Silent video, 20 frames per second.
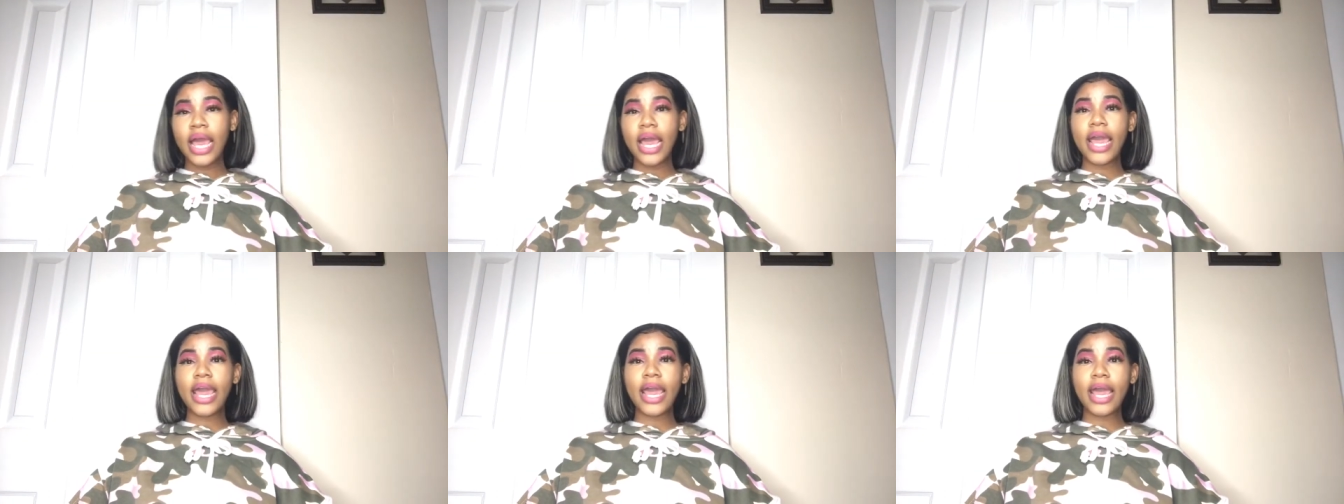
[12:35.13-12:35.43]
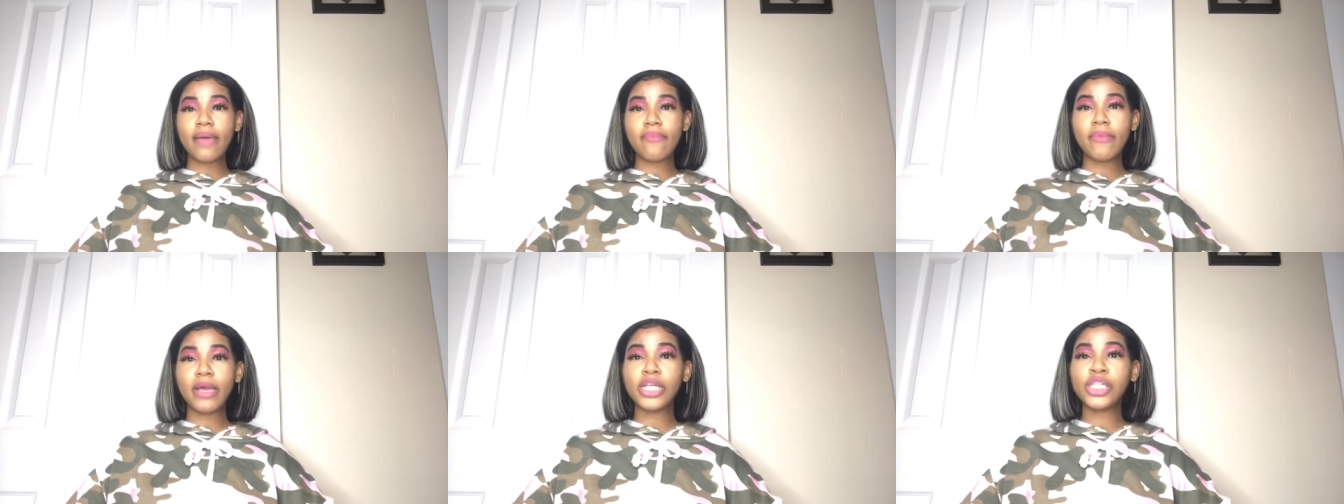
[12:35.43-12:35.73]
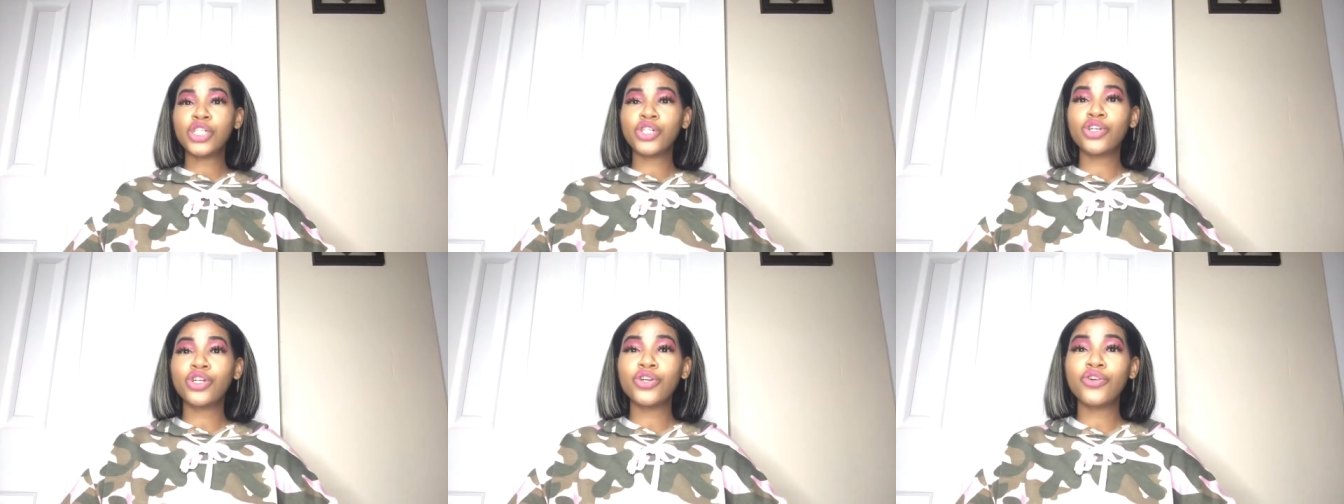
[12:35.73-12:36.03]
And make
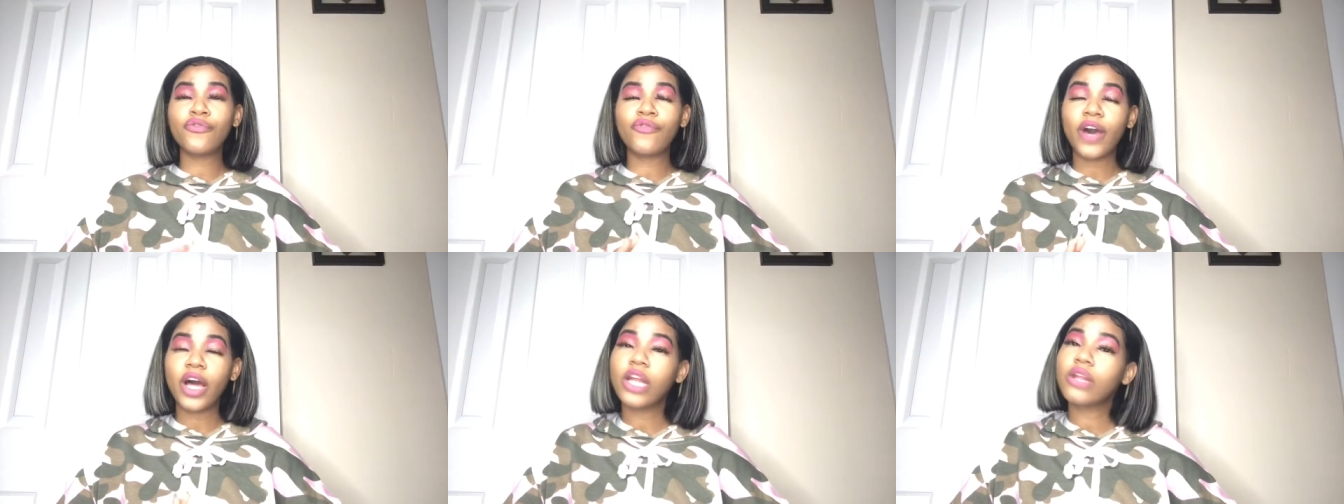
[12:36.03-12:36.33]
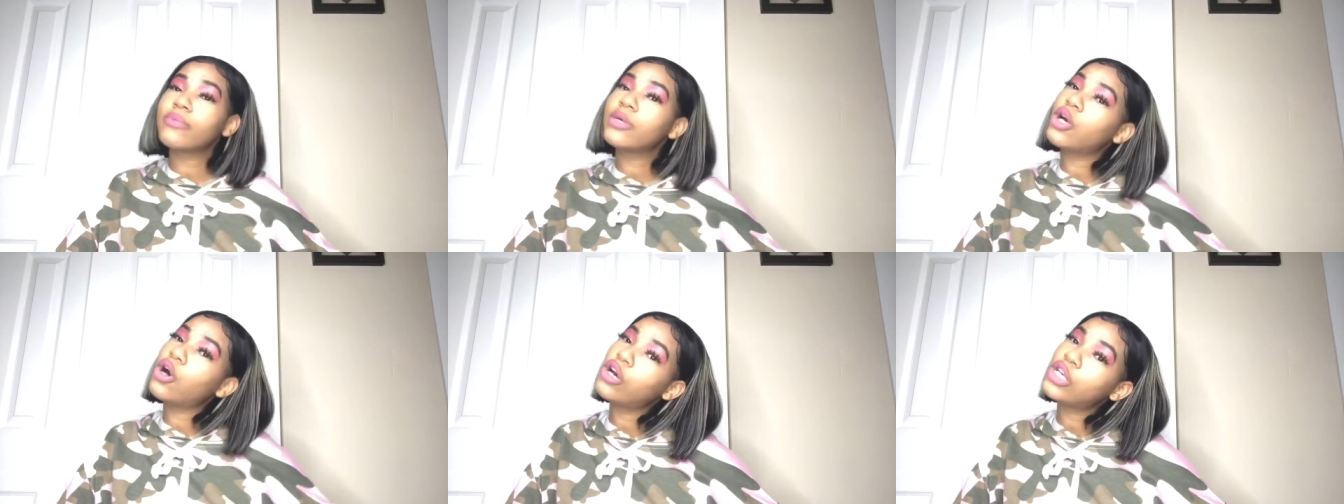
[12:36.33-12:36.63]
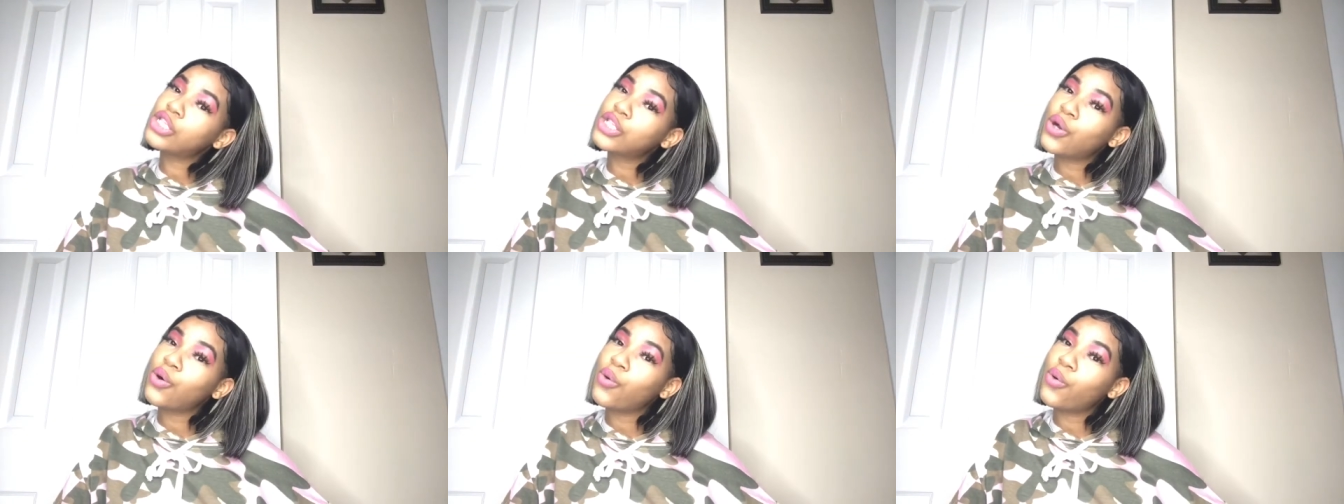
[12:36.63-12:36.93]
sure you follow me
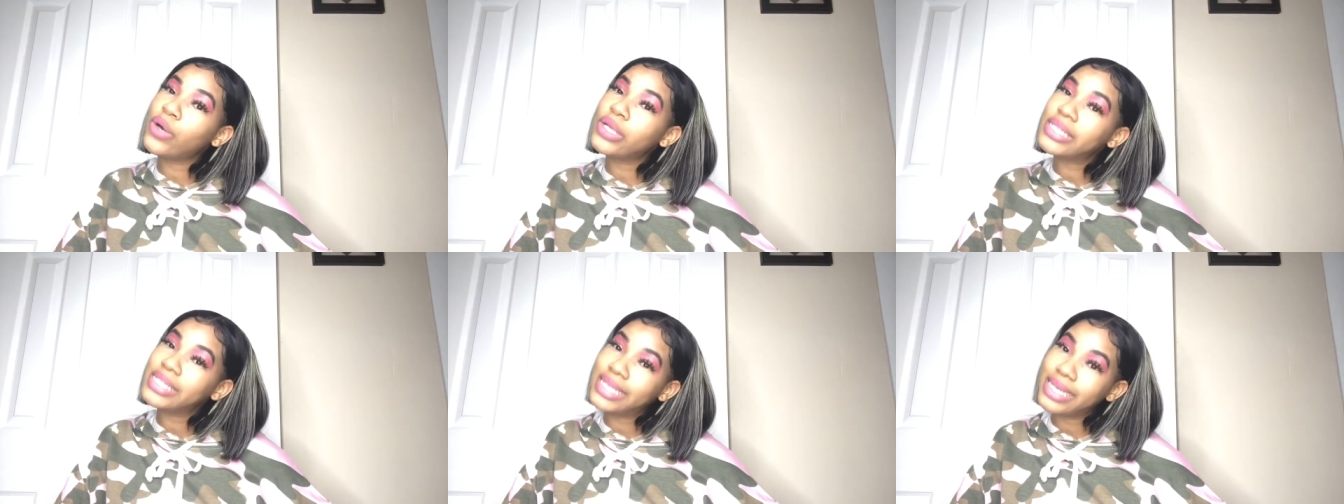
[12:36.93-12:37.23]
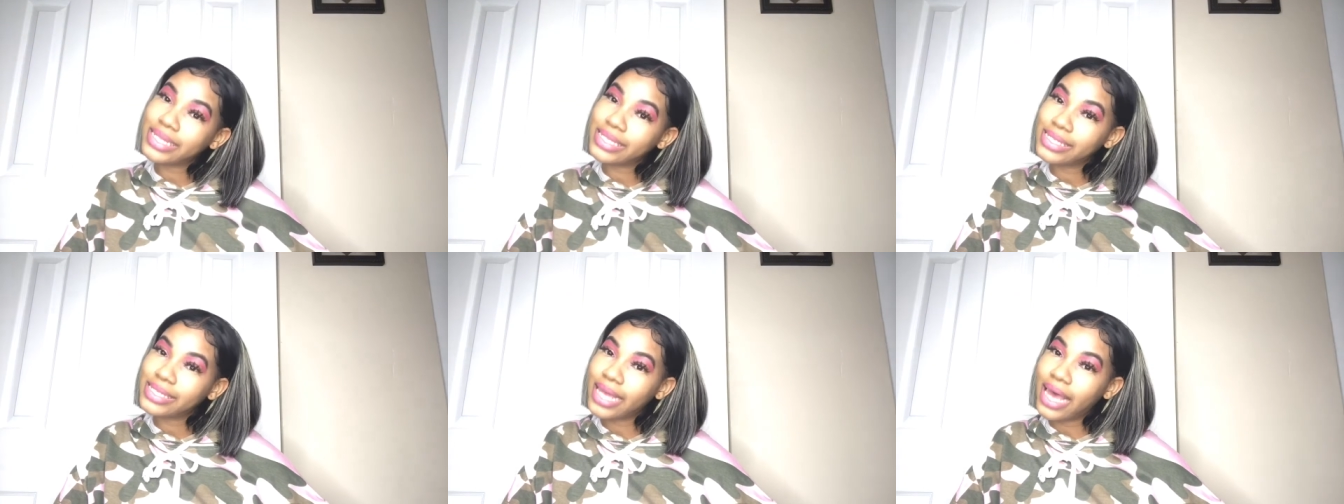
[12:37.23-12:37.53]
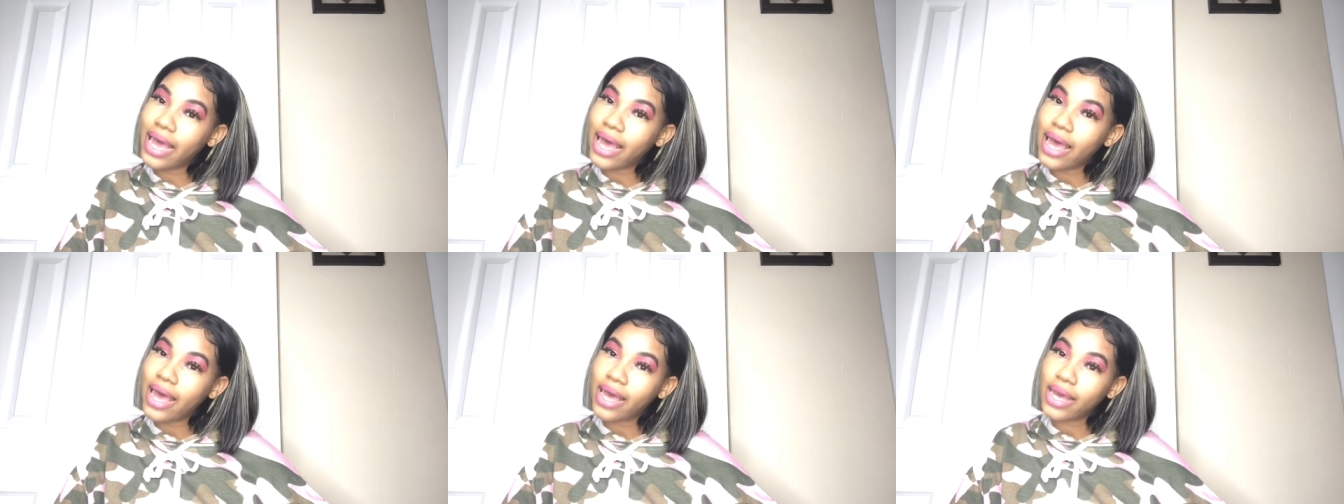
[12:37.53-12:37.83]
also on
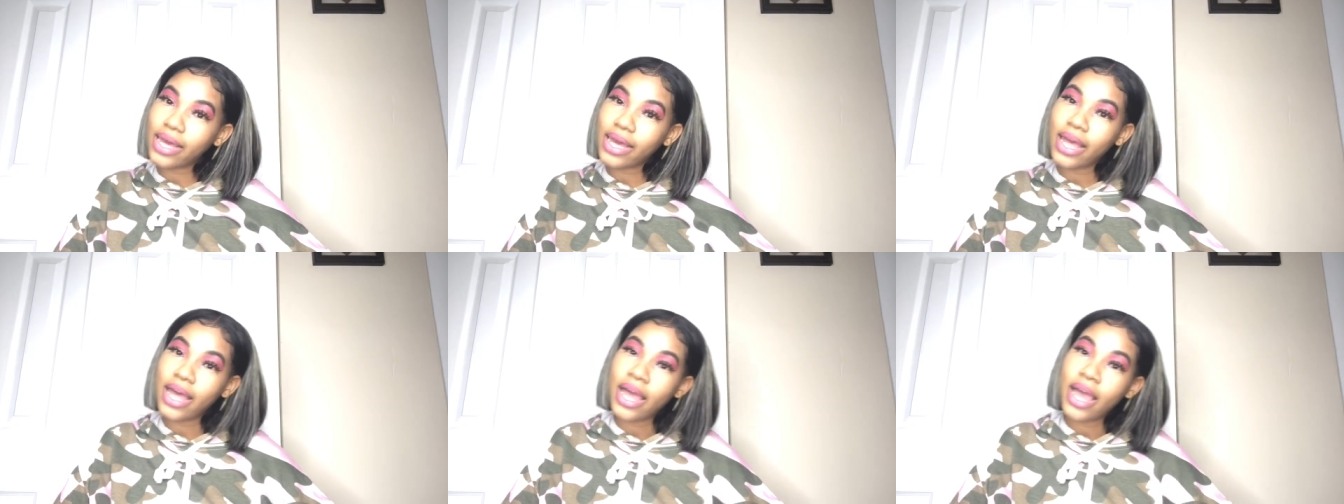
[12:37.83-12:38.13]
TikTok